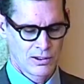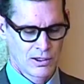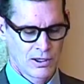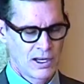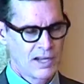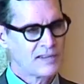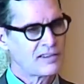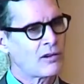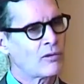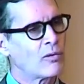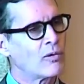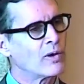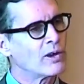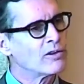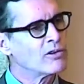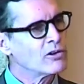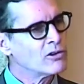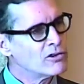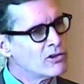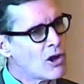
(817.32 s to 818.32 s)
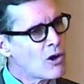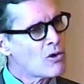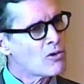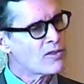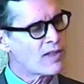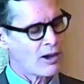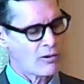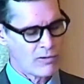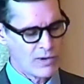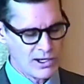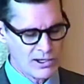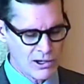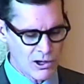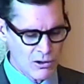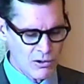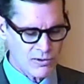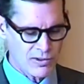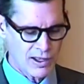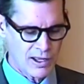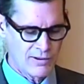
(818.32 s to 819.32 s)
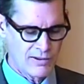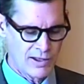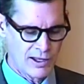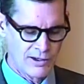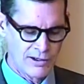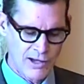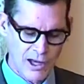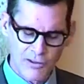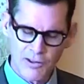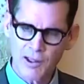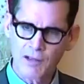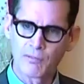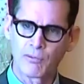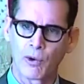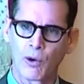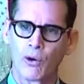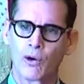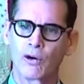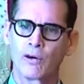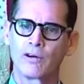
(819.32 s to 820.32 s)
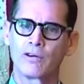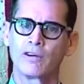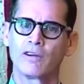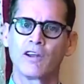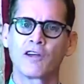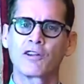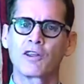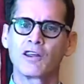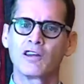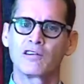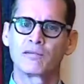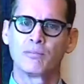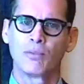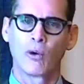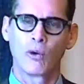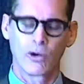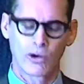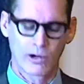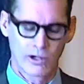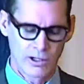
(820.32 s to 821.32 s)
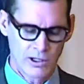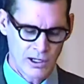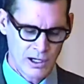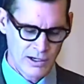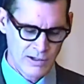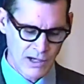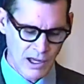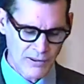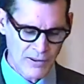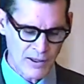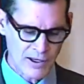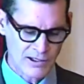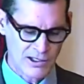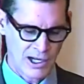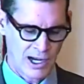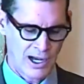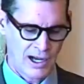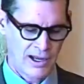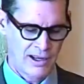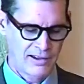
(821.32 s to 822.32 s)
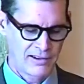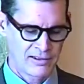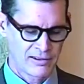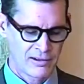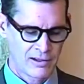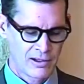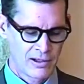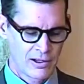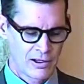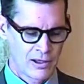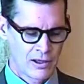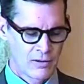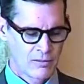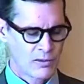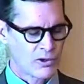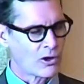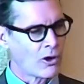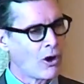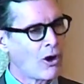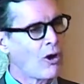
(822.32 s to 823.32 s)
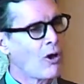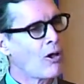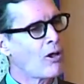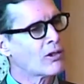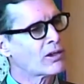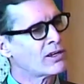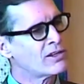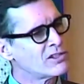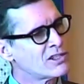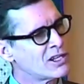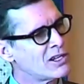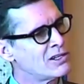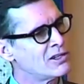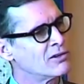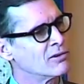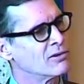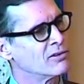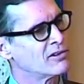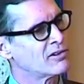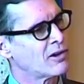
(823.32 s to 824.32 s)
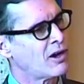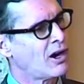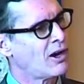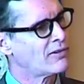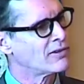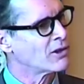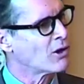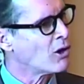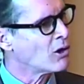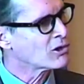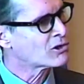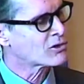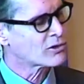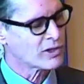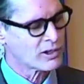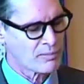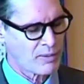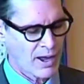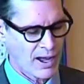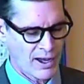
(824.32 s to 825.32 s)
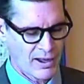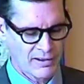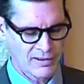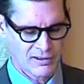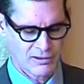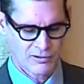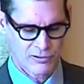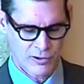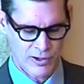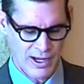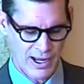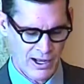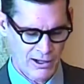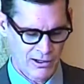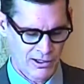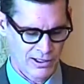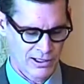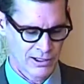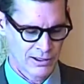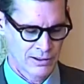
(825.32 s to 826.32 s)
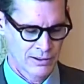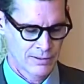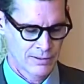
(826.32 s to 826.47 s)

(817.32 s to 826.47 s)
He said, when we know that, we know then that nothing is born, nothing dies, but all continues on the altering paths of reality.